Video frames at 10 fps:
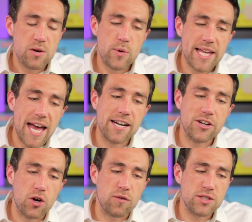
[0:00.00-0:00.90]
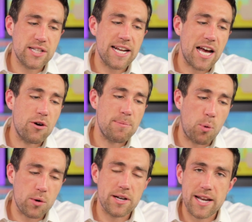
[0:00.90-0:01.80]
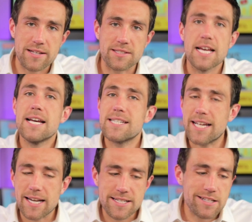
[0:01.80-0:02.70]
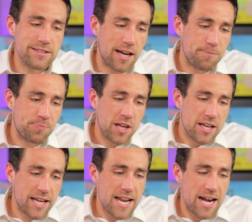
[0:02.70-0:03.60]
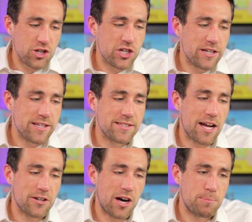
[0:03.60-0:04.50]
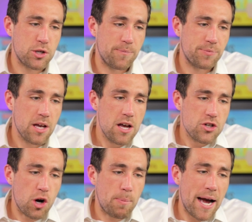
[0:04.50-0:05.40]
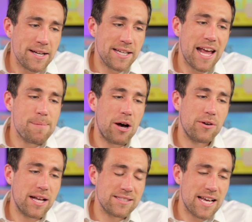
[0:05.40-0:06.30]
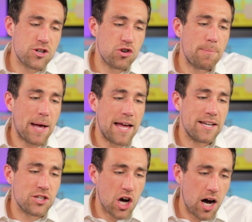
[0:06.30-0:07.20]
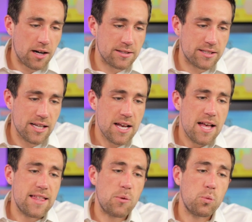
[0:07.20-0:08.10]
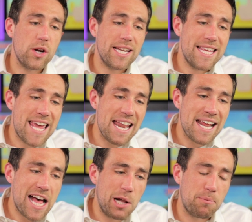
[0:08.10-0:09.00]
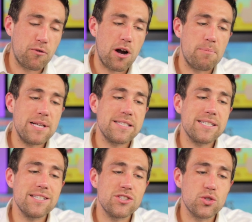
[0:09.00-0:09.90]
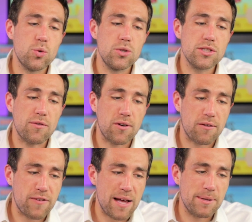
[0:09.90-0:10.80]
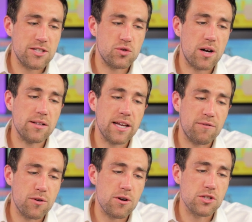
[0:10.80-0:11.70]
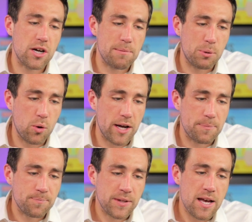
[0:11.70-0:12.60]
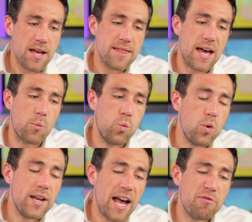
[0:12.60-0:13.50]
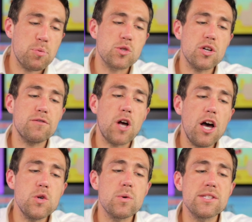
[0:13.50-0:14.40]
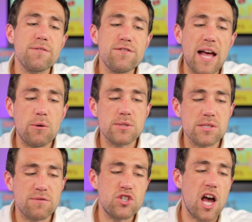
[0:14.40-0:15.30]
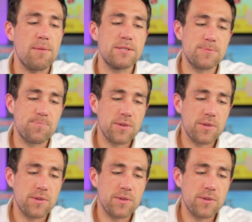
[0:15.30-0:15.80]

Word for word: We cannot overstate how important it is to get a deal done. Inaction is not an option. Joe Biden came out and said Trump ended talks that would get help for our businesses, schools, for our families struggling, and for those unemployed. That would have preserved hundreds of thousands of jobs.